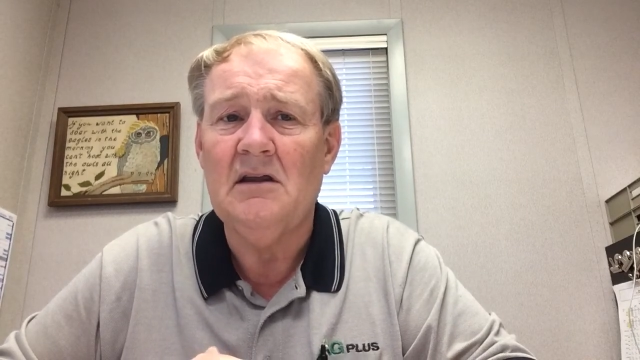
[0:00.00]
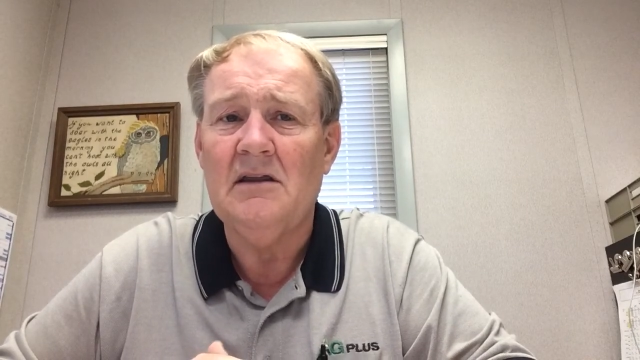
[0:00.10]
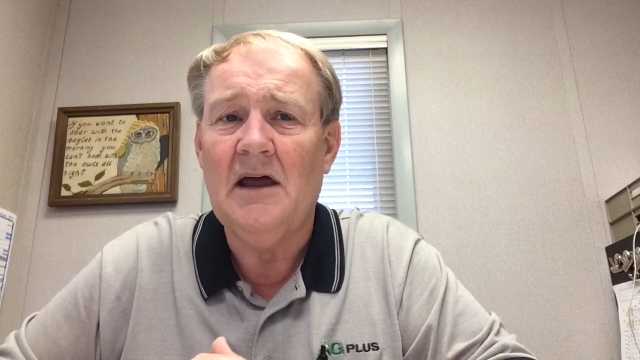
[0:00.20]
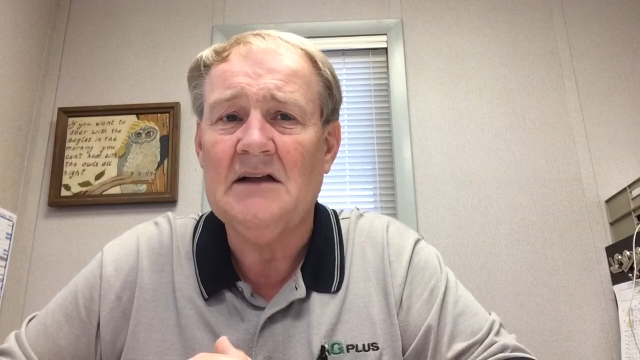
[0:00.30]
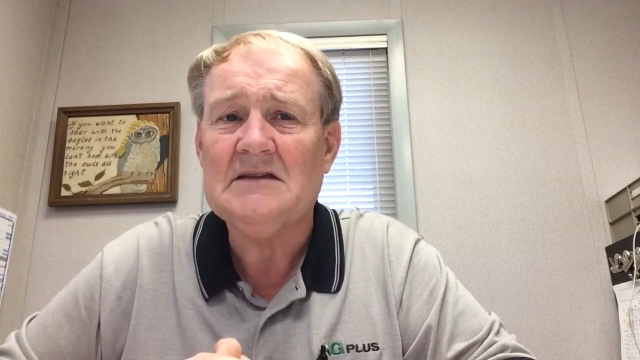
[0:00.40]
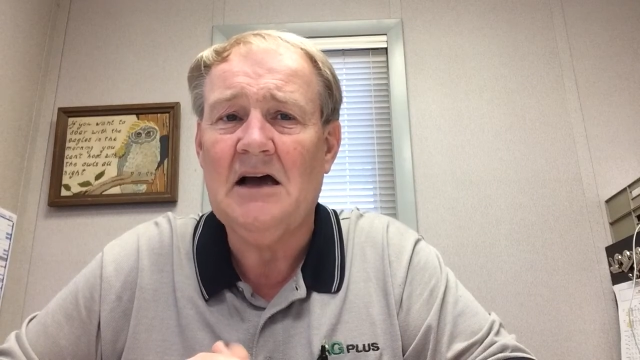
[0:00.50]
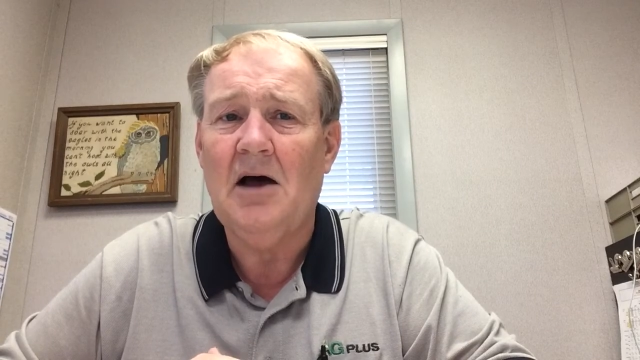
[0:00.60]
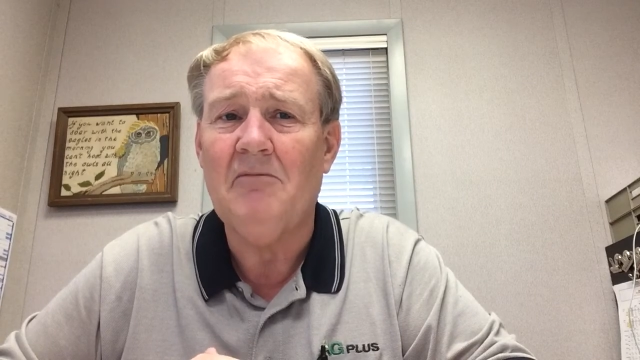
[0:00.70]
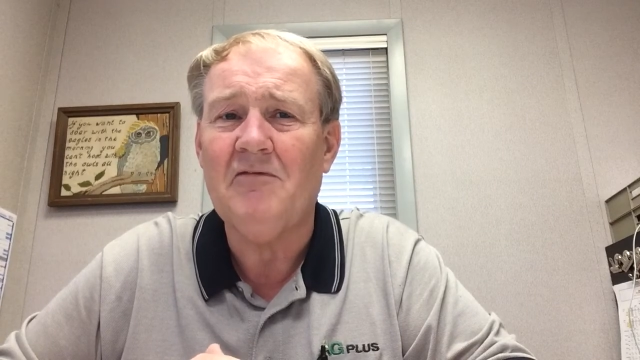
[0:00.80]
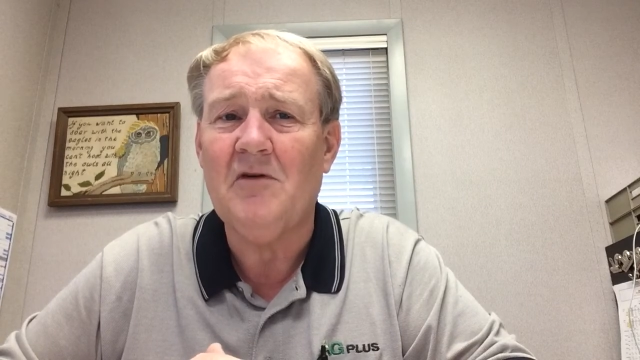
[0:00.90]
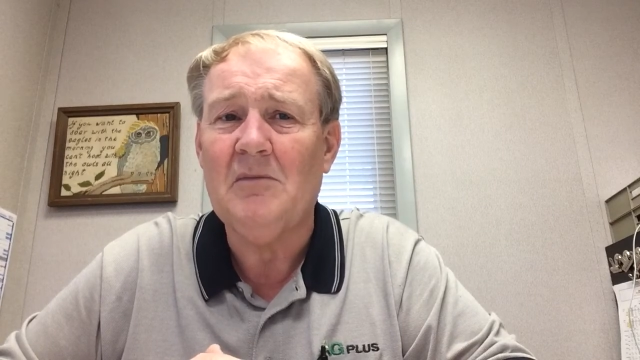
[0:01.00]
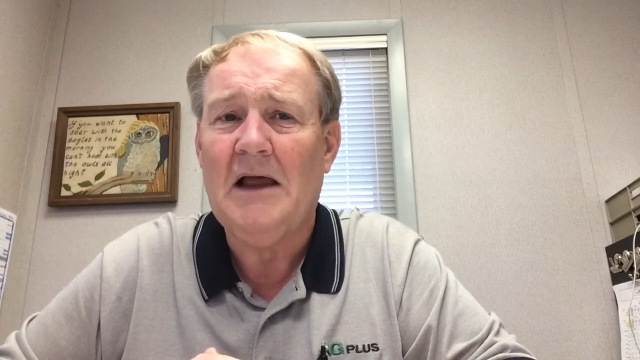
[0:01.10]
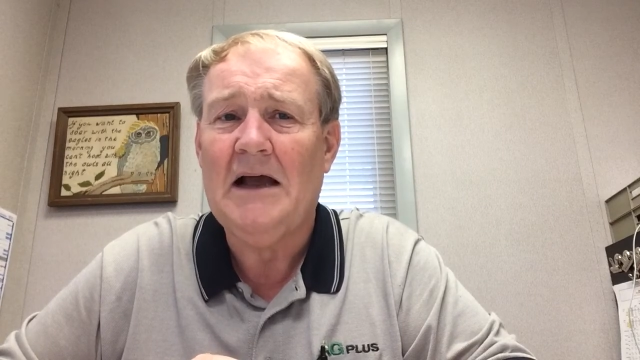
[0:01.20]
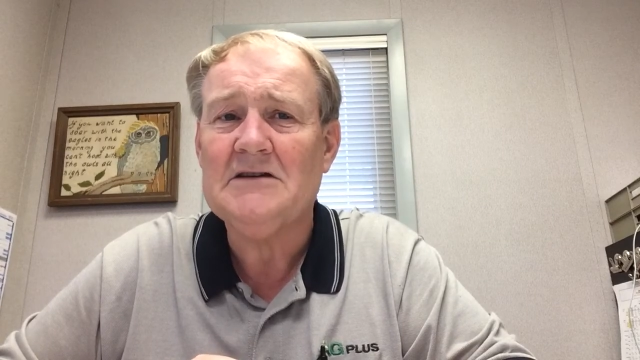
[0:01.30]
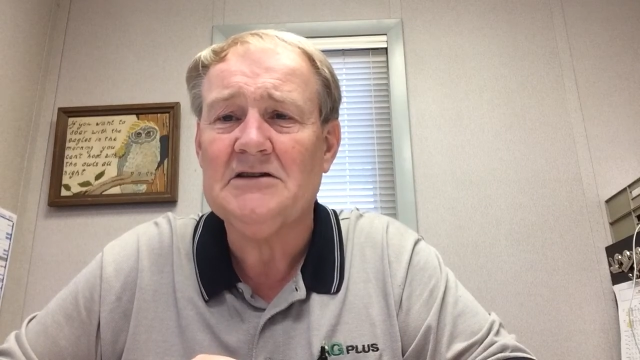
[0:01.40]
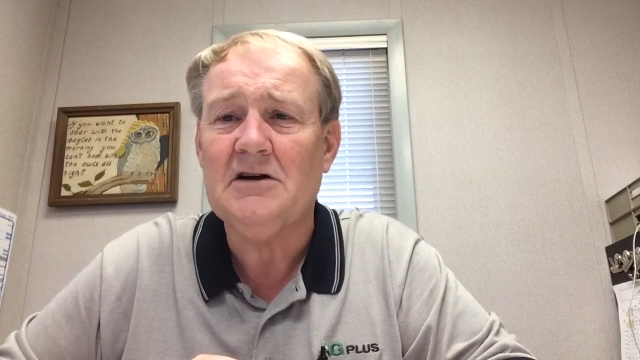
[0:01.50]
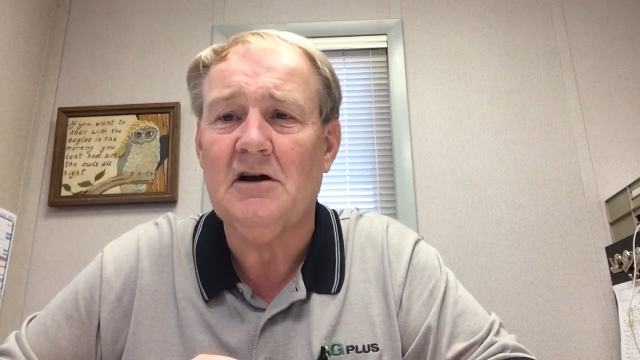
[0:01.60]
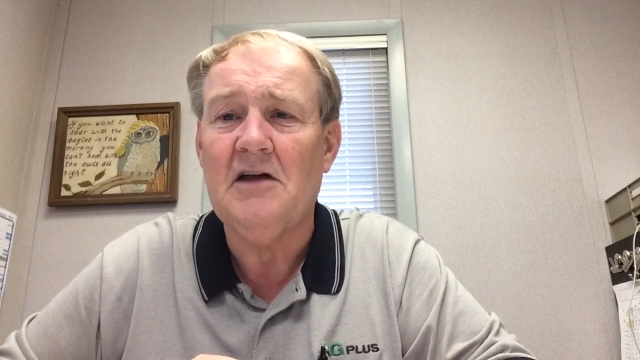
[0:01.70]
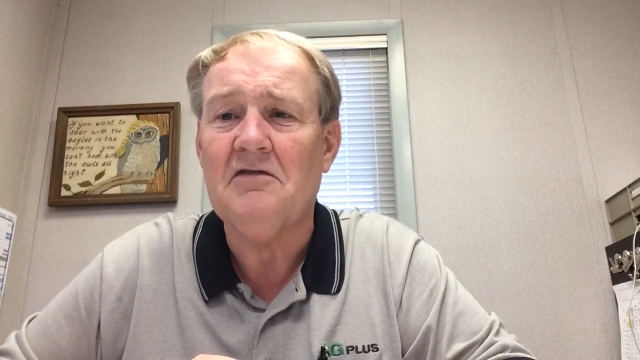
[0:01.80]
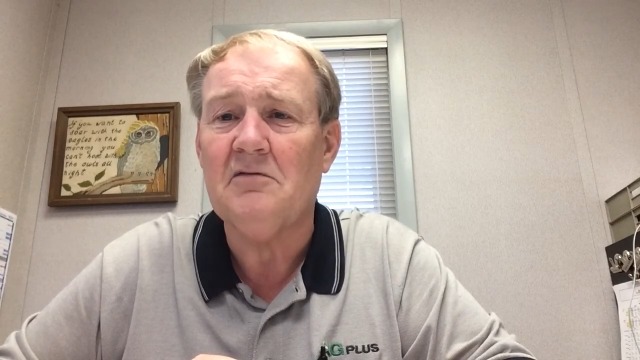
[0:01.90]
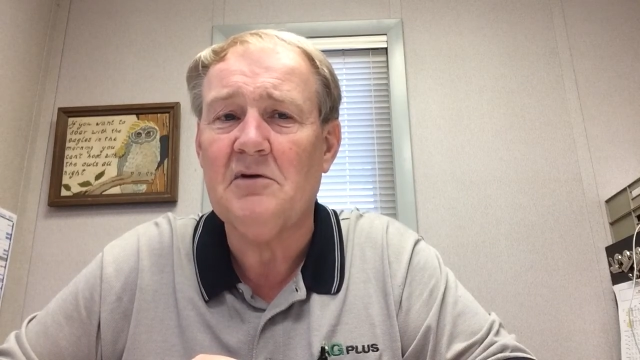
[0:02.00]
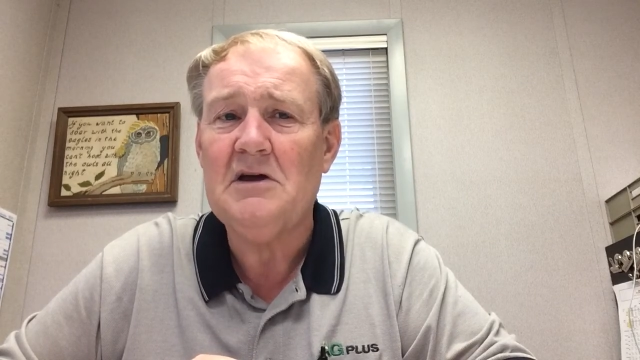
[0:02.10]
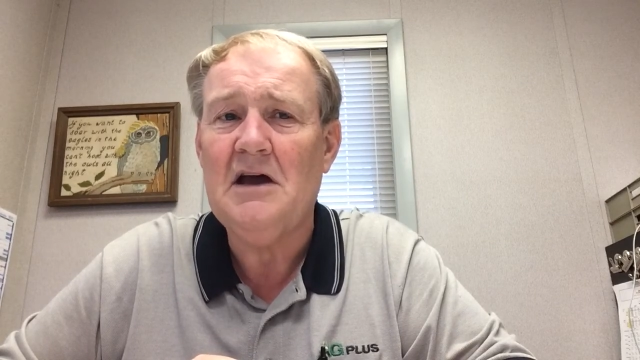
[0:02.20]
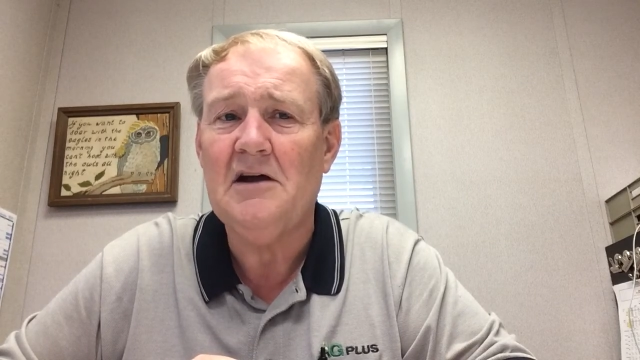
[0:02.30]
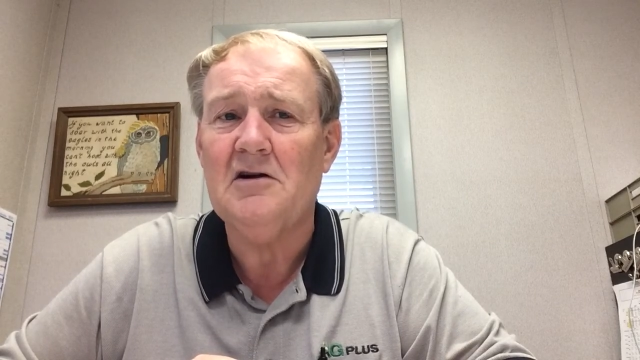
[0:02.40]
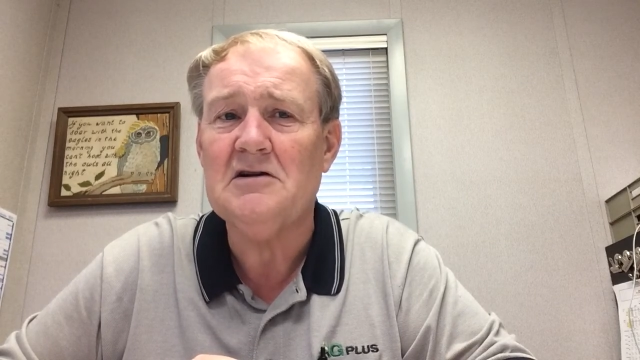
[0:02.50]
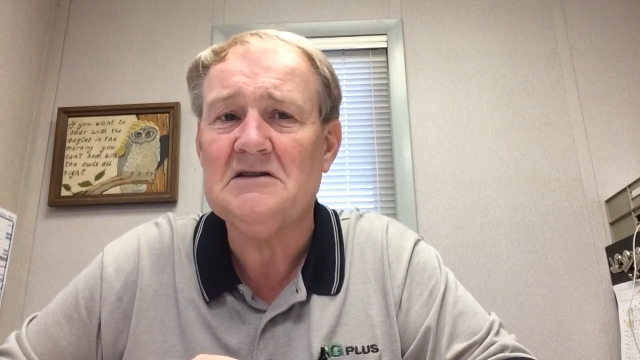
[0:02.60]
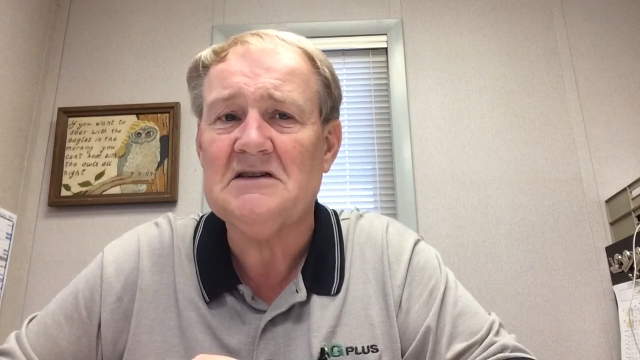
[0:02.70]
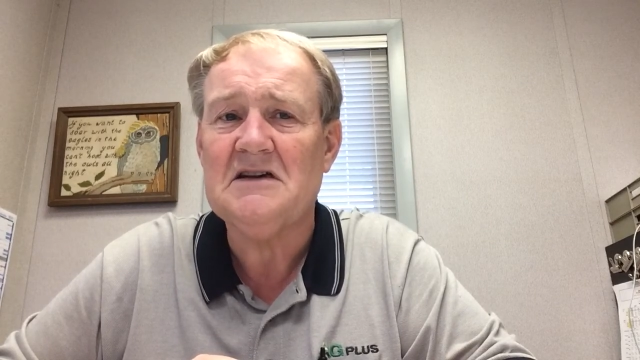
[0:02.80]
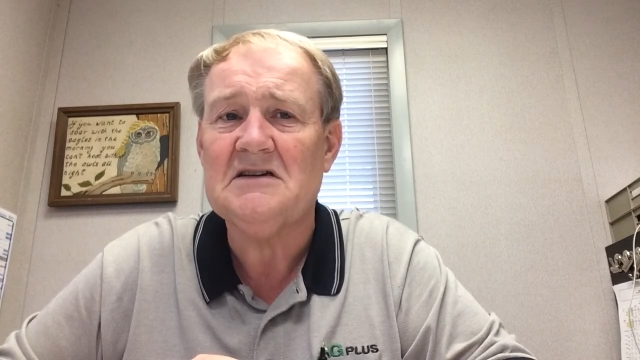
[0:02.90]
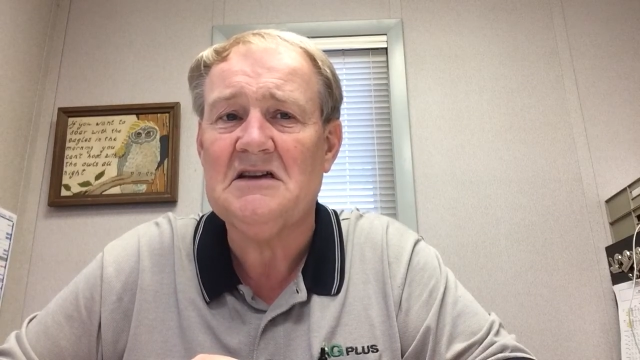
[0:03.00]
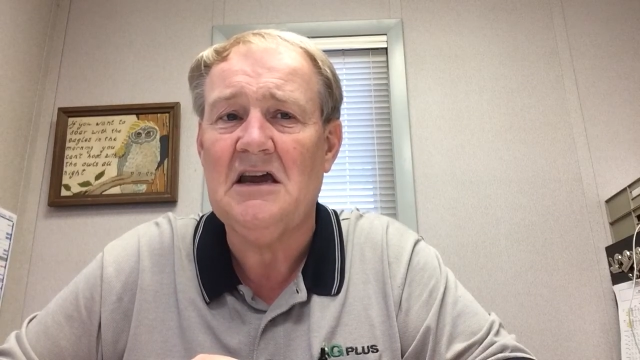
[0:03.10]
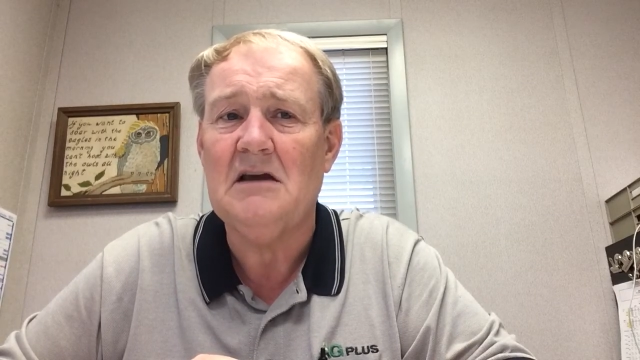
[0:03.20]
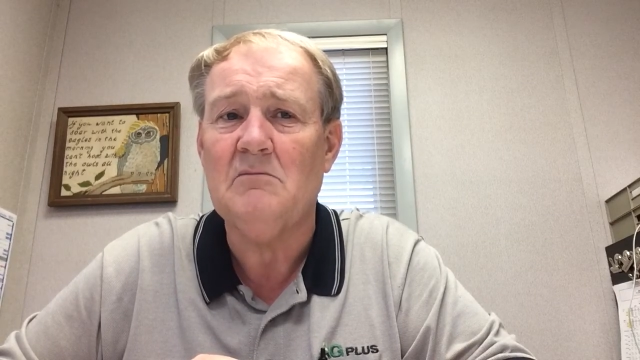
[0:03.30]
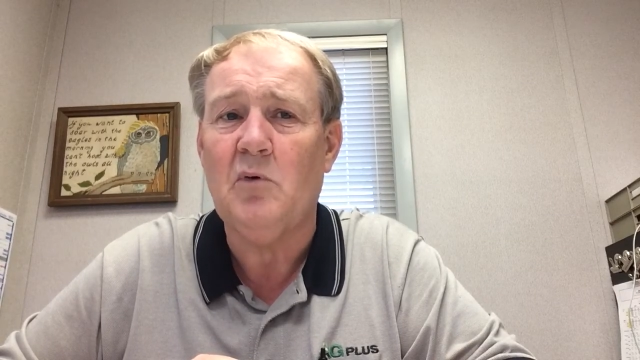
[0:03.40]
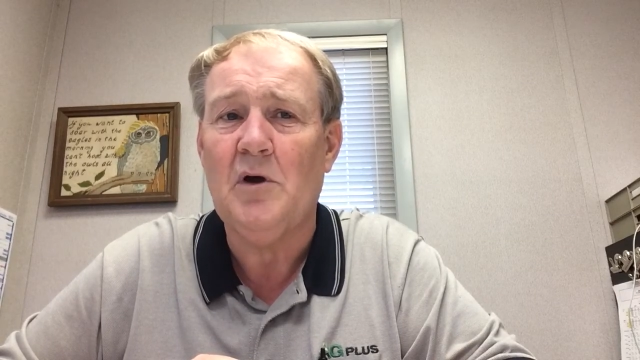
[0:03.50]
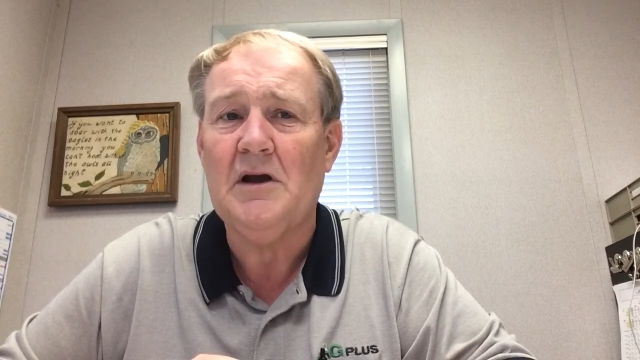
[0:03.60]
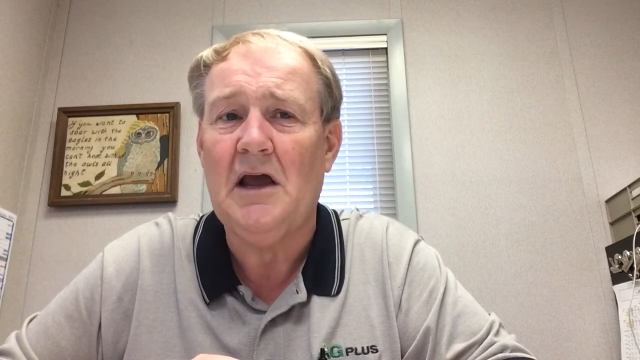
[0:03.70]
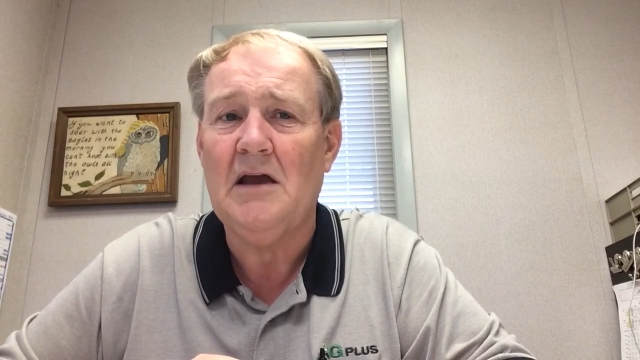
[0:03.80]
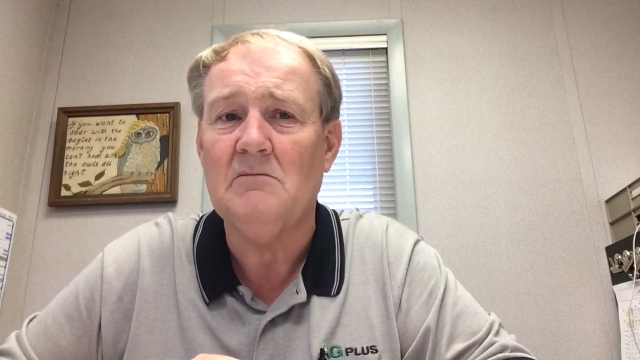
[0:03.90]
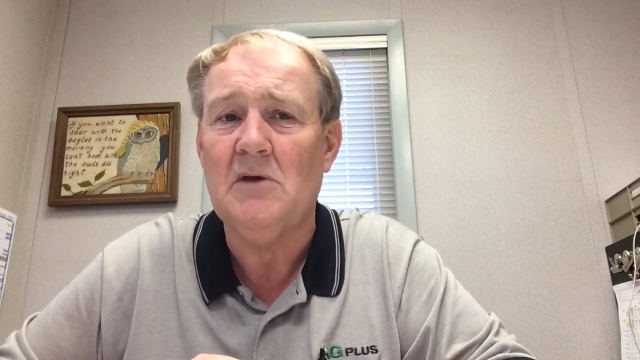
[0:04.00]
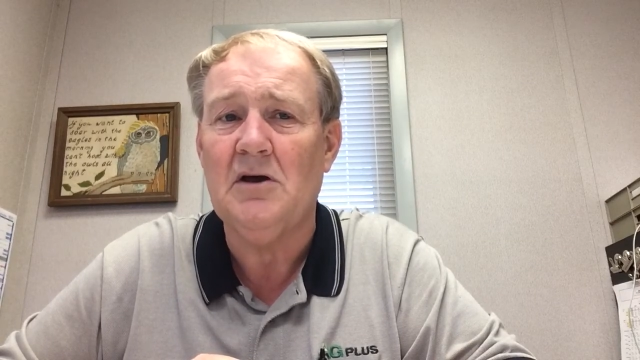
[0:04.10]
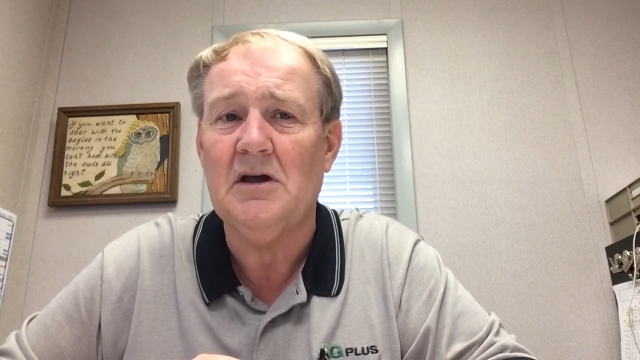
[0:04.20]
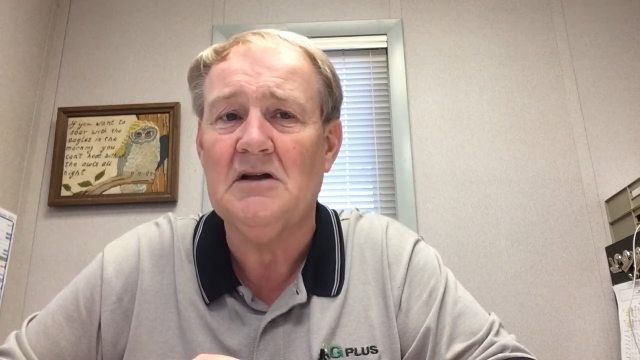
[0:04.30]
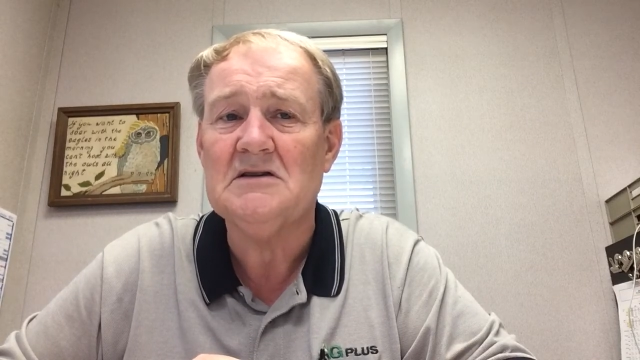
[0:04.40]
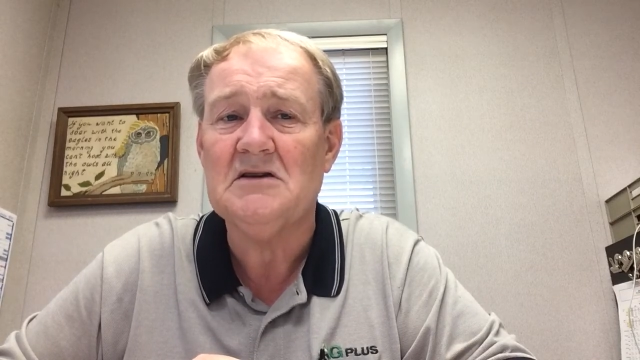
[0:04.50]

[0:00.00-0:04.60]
That's up from last year at 316.8 million.